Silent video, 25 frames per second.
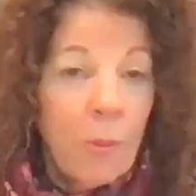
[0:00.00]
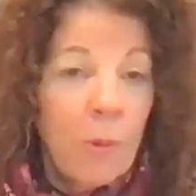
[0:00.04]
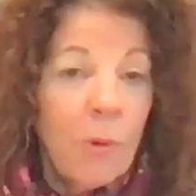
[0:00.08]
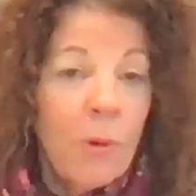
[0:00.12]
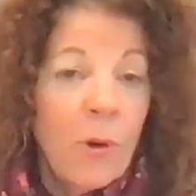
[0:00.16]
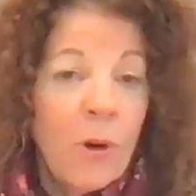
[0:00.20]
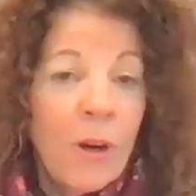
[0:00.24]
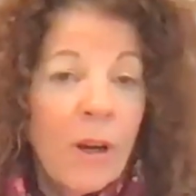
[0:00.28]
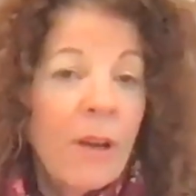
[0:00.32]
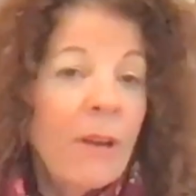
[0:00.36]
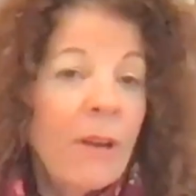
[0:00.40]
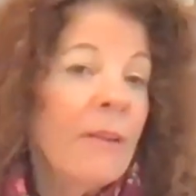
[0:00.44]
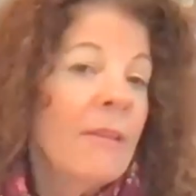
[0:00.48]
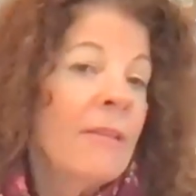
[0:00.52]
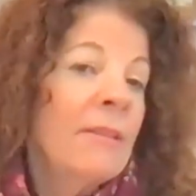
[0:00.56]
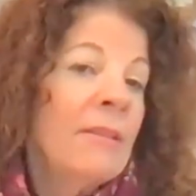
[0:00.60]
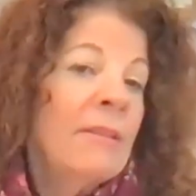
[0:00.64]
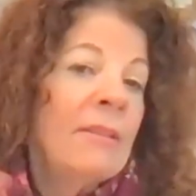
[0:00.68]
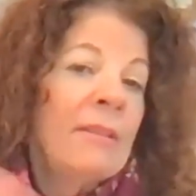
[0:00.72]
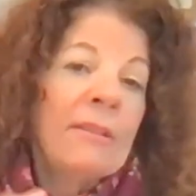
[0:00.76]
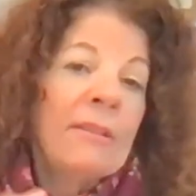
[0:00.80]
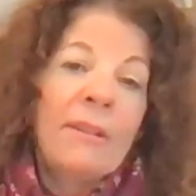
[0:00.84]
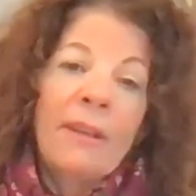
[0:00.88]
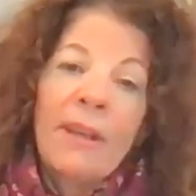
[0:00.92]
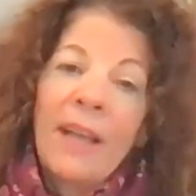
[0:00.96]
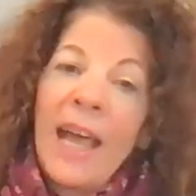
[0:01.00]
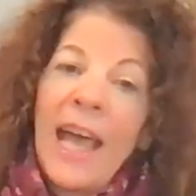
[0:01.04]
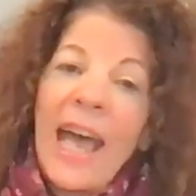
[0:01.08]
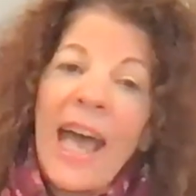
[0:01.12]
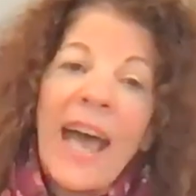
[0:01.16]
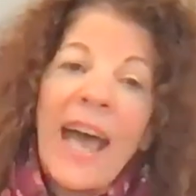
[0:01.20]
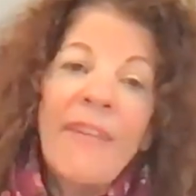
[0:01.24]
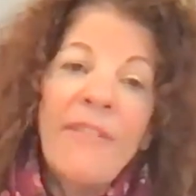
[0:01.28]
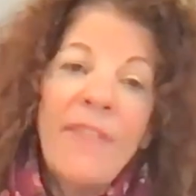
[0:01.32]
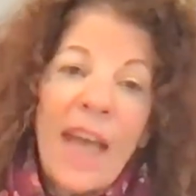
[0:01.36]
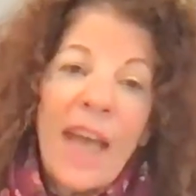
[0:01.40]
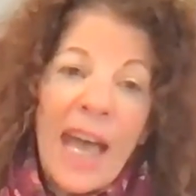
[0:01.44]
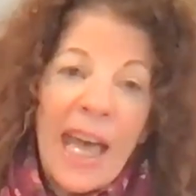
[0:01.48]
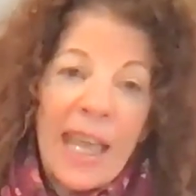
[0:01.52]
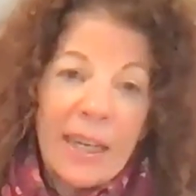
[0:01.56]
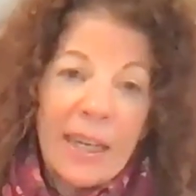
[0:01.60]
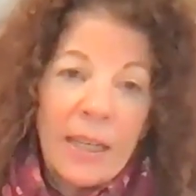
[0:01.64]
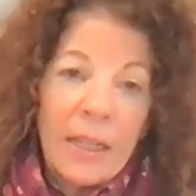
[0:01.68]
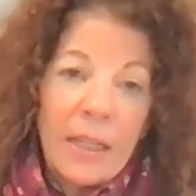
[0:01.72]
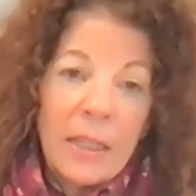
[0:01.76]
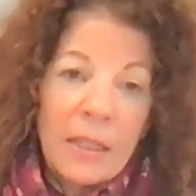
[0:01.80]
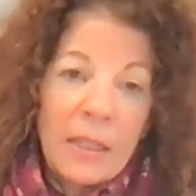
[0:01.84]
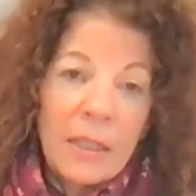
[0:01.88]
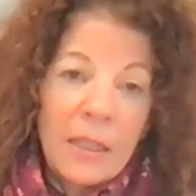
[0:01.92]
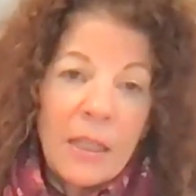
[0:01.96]
more, have at
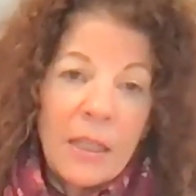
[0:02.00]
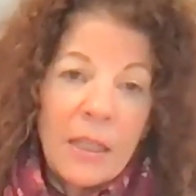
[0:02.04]
it.